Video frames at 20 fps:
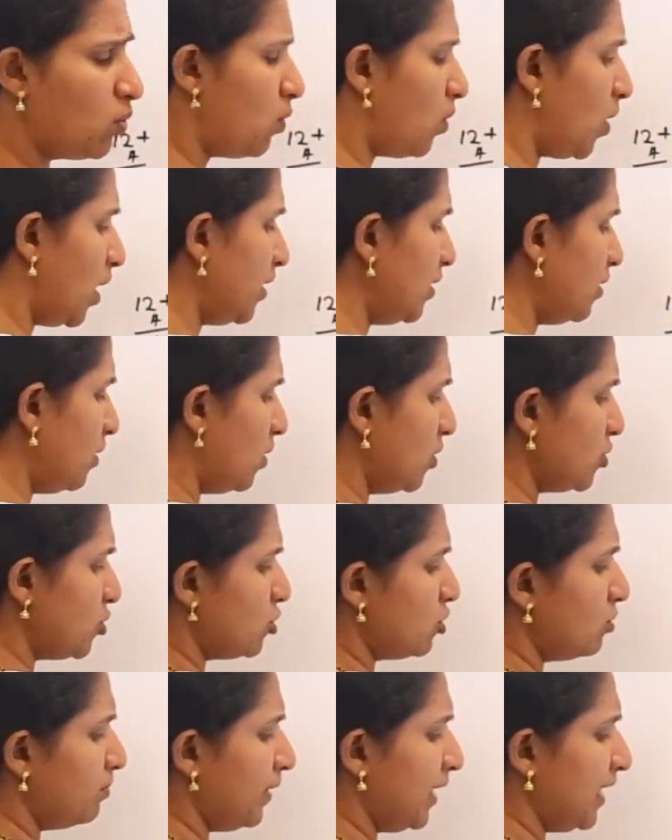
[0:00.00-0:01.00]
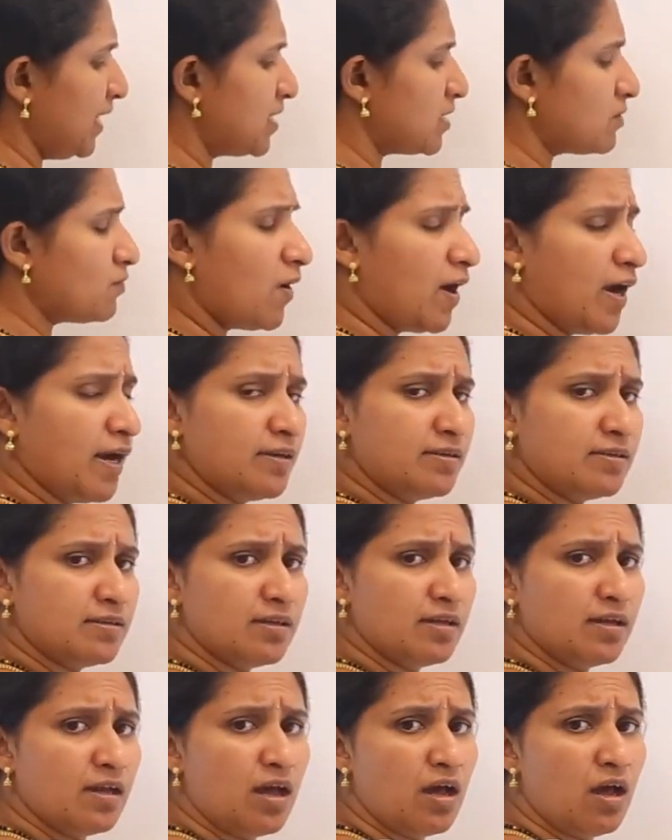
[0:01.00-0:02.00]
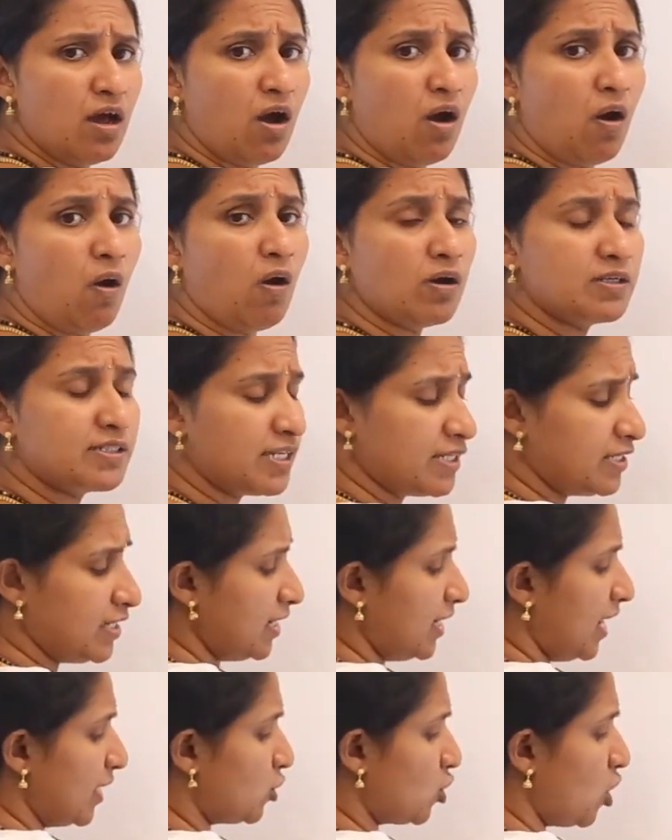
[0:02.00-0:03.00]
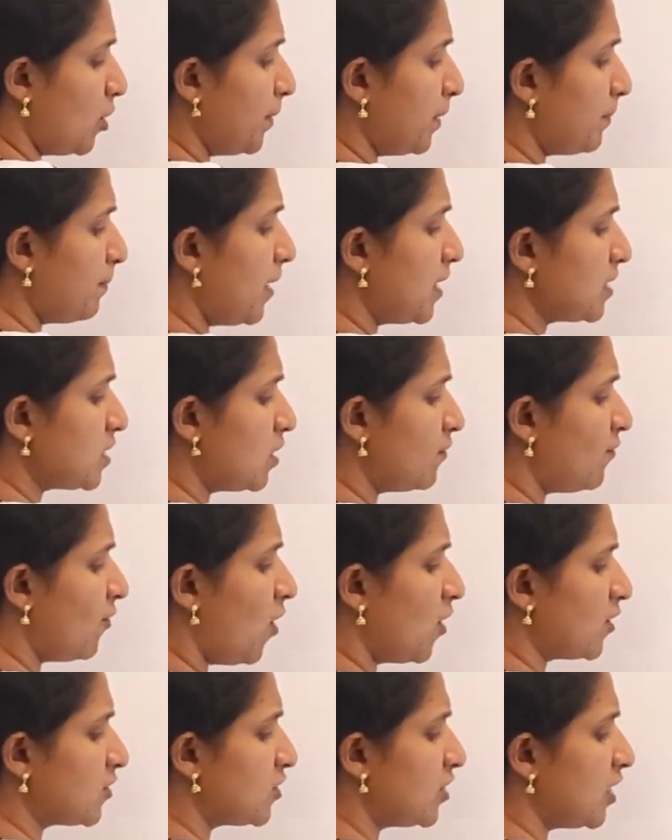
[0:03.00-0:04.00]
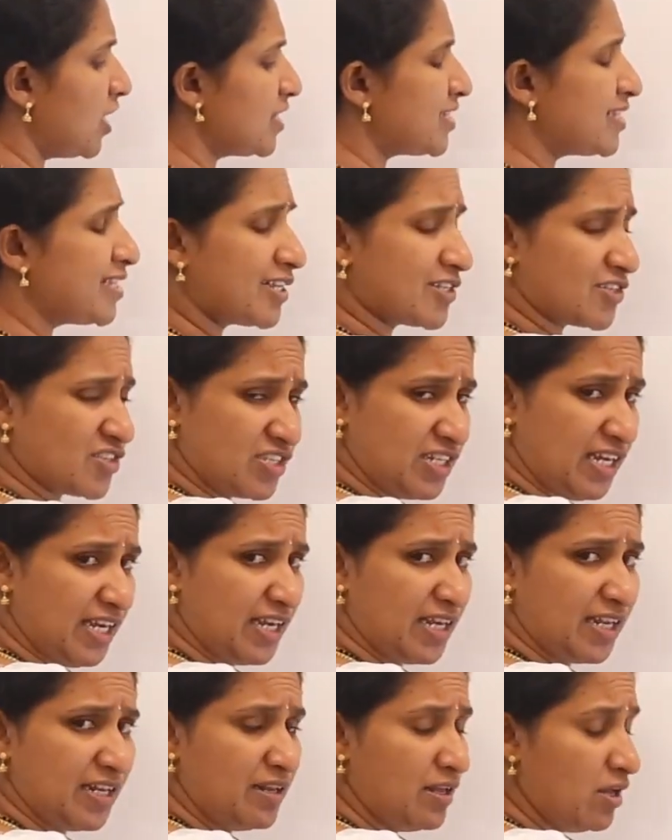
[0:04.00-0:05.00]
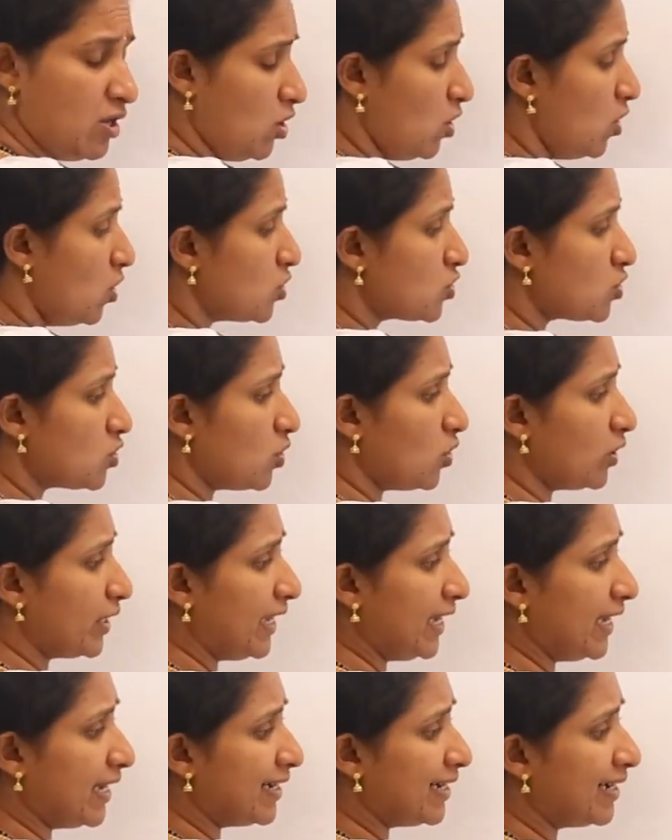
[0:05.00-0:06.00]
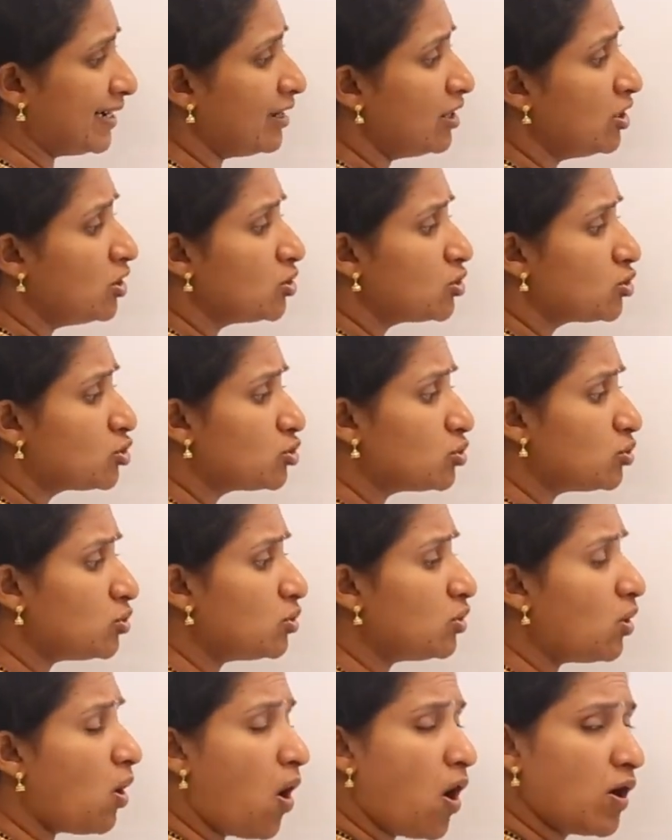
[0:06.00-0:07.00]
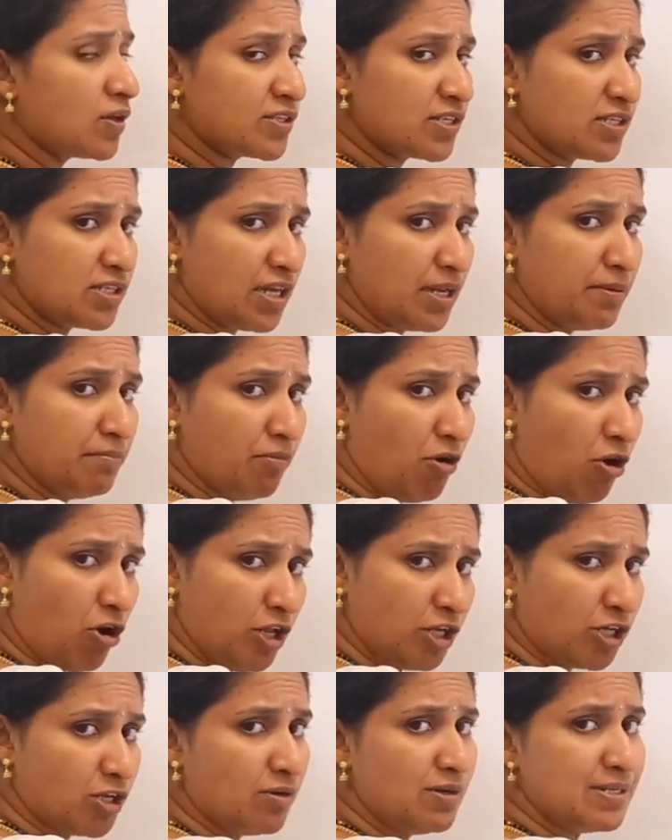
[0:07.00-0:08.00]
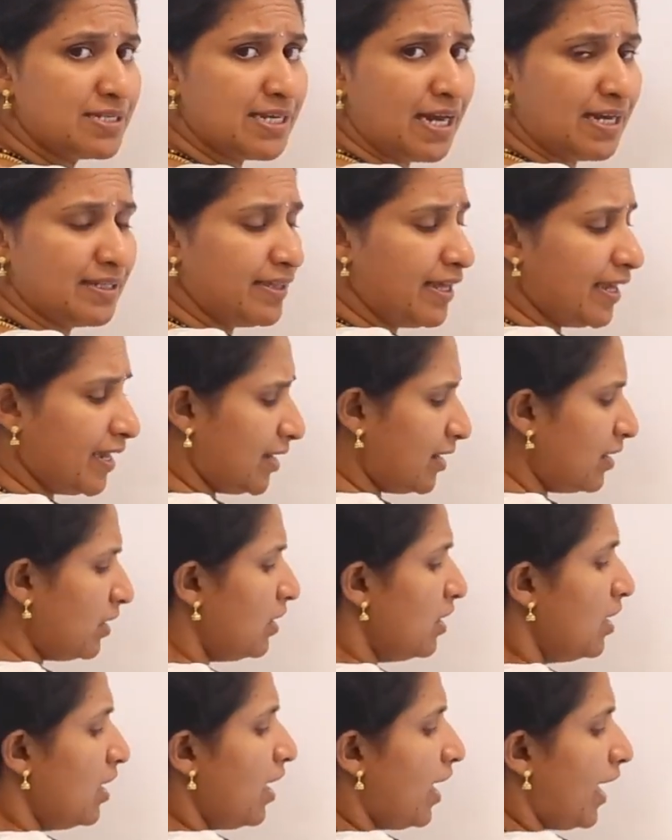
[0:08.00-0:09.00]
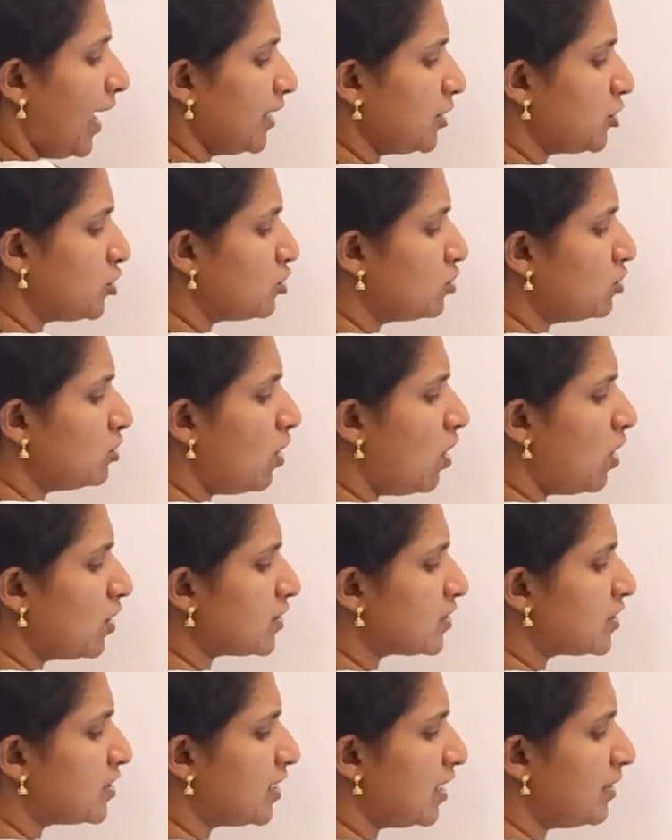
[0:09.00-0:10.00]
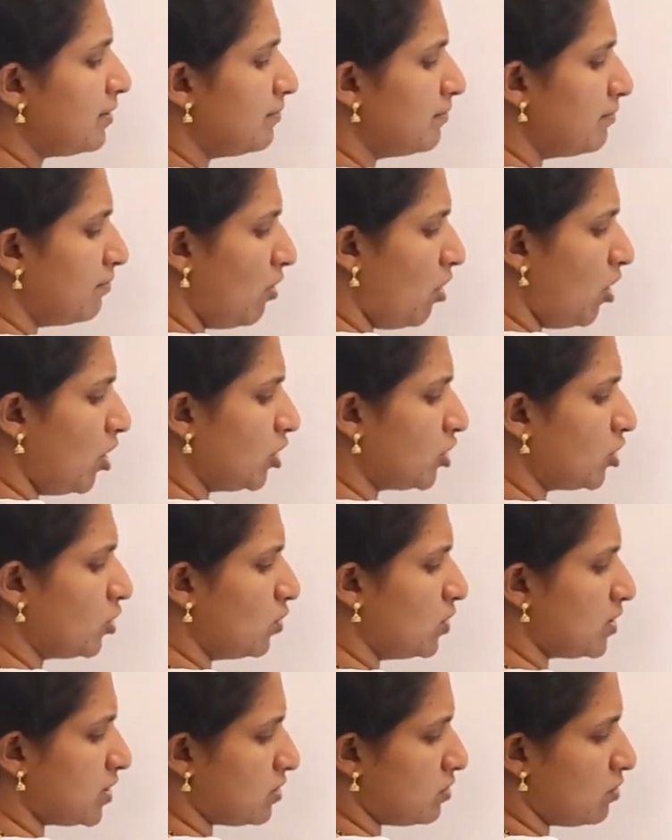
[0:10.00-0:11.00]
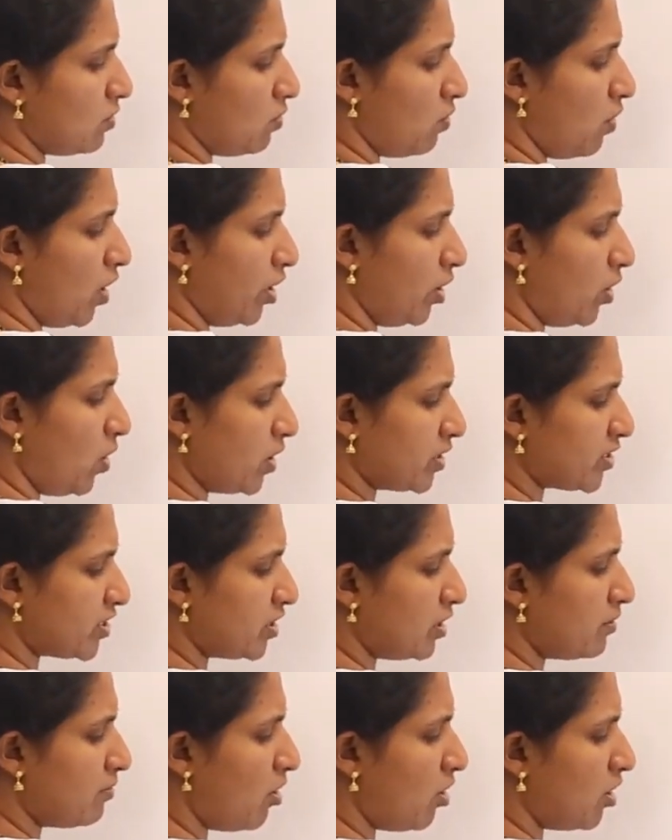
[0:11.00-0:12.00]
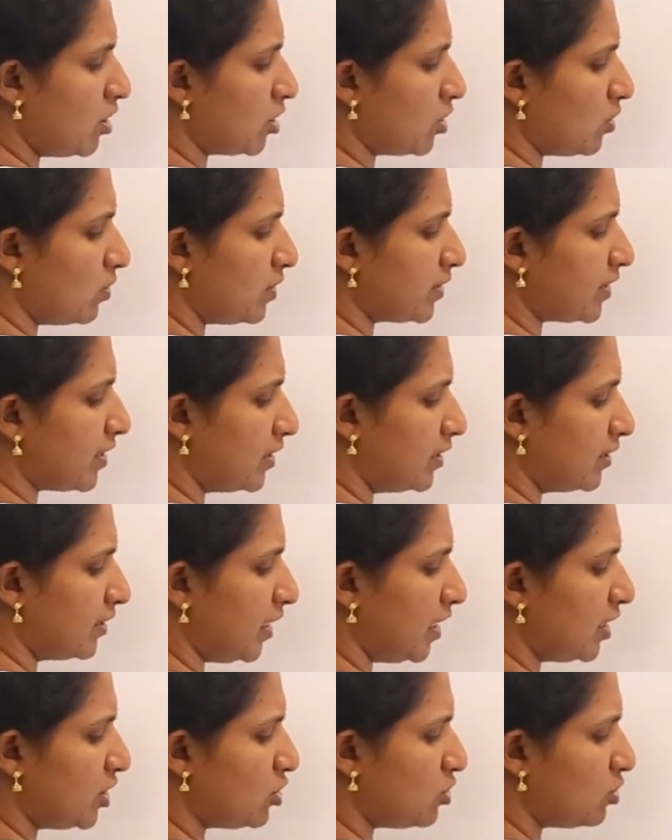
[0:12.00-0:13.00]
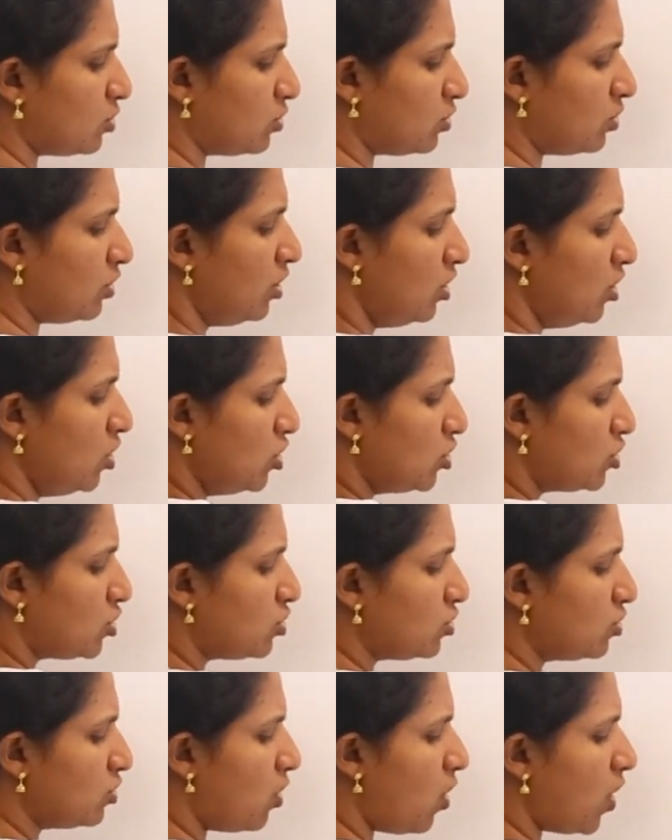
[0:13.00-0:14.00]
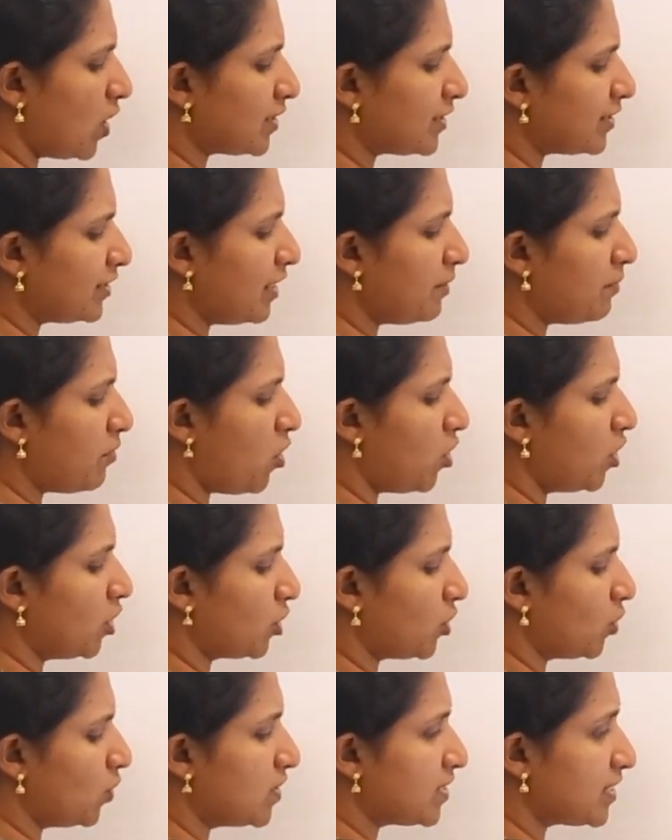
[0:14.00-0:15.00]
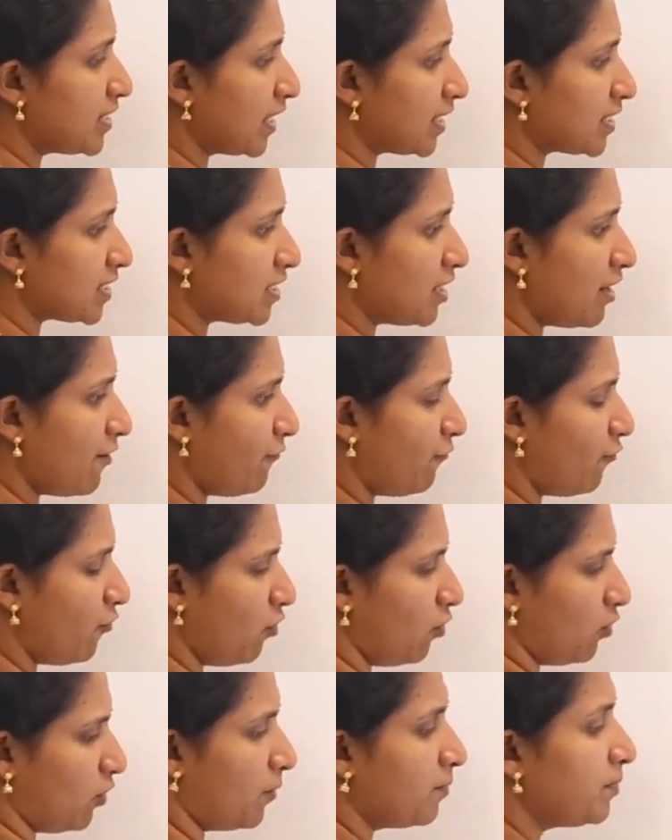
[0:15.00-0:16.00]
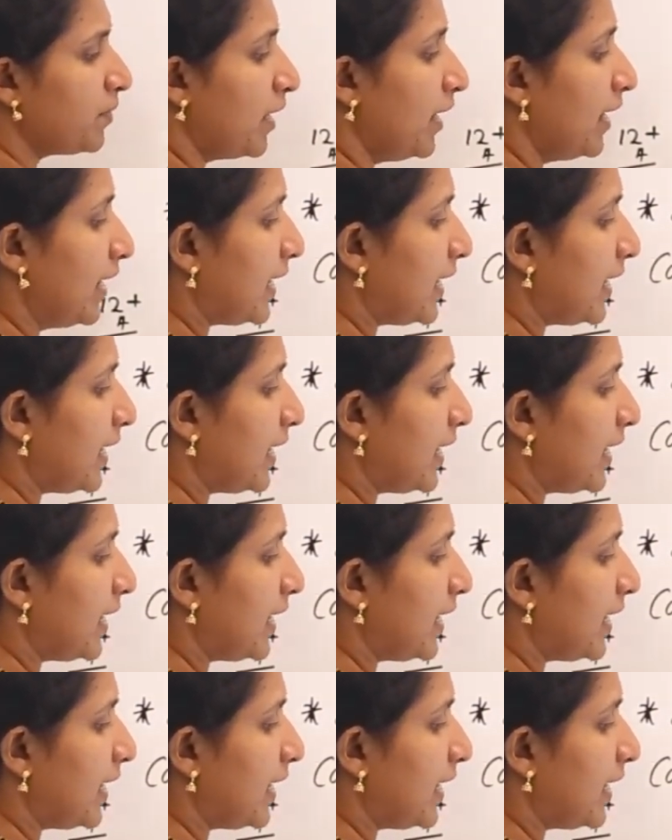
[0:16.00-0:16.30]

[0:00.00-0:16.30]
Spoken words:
1 O2 means what? Oxygen, atomic mass of oxygen is 16. So here 2 oxygen molecules are there and 2 oxygen molecules. 1 oxygen molecule 32. 2 oxygen molecules 64.